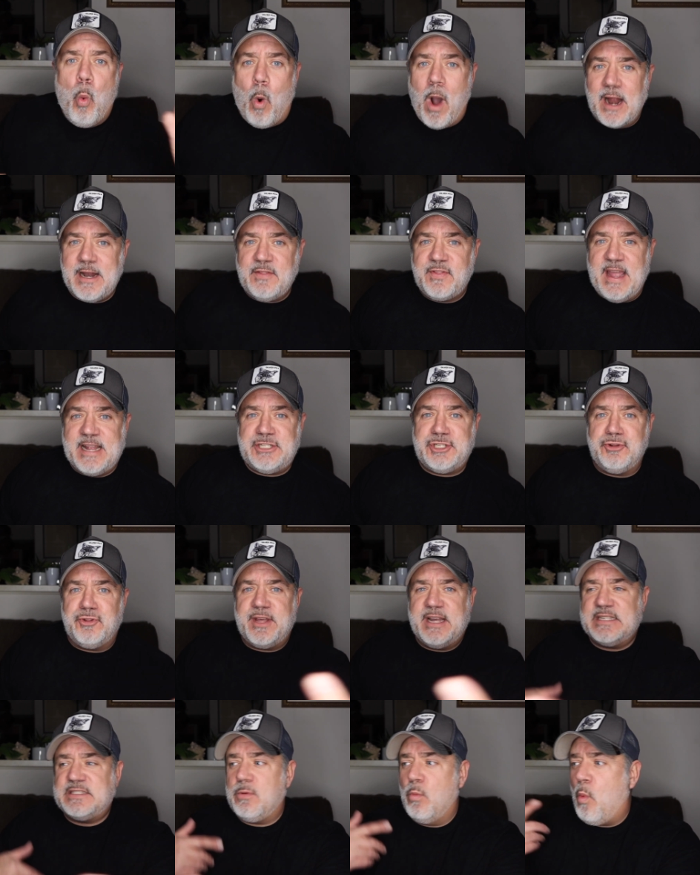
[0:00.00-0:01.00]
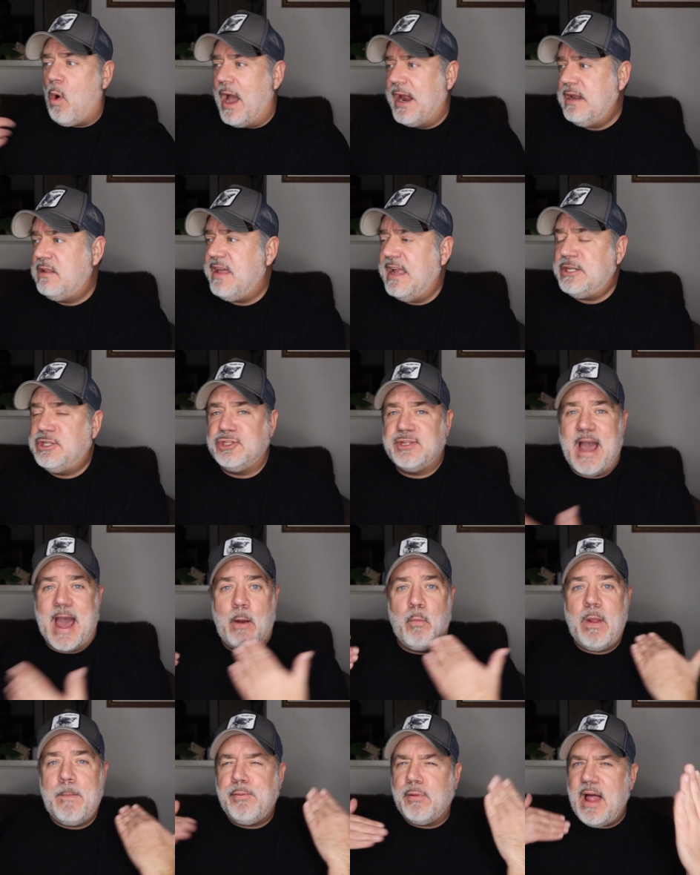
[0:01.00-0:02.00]
why did they do this, and why did they do
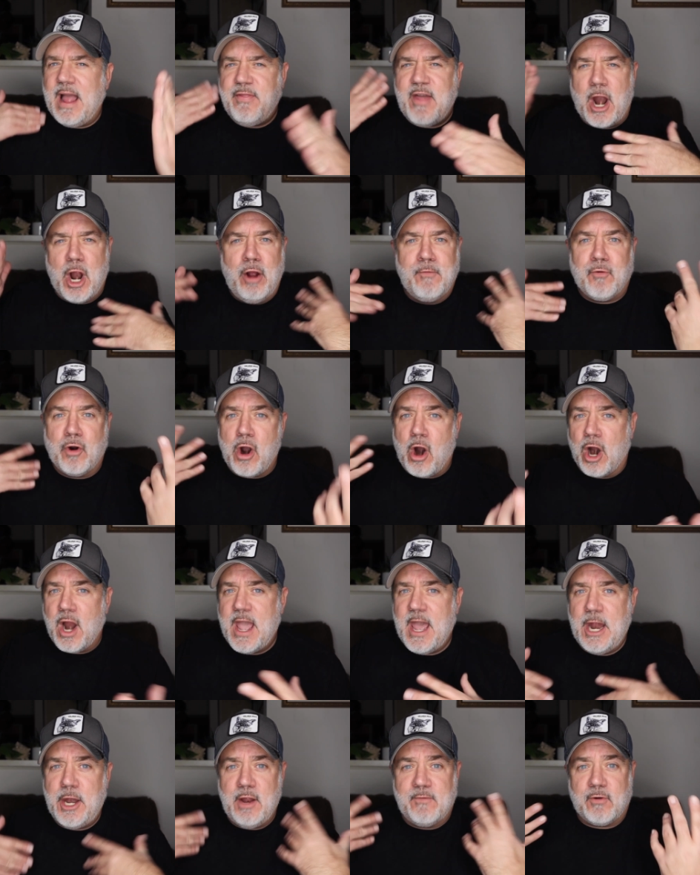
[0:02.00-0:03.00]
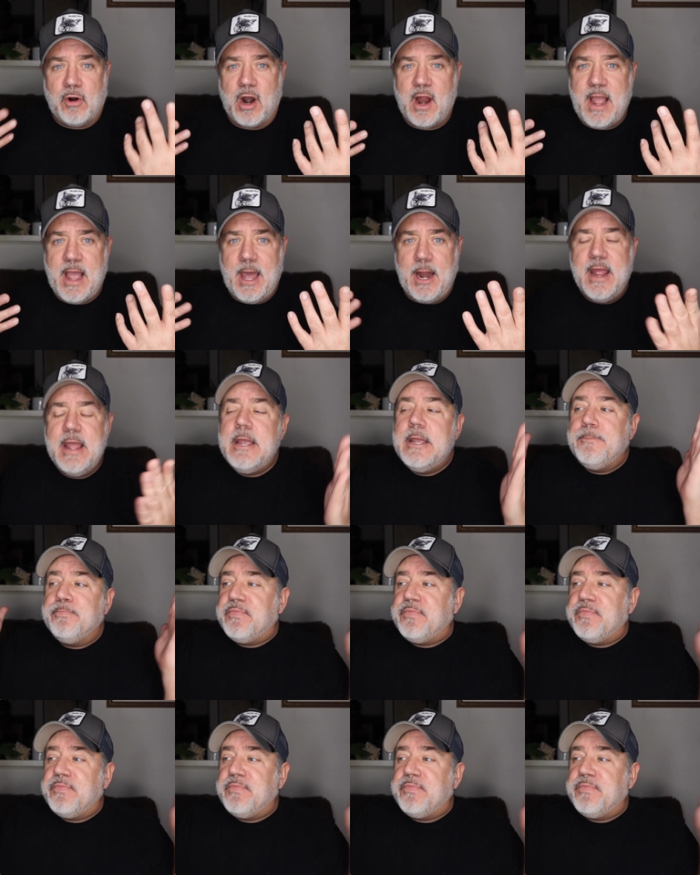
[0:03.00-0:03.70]
that, and we play that over in our head and over our head.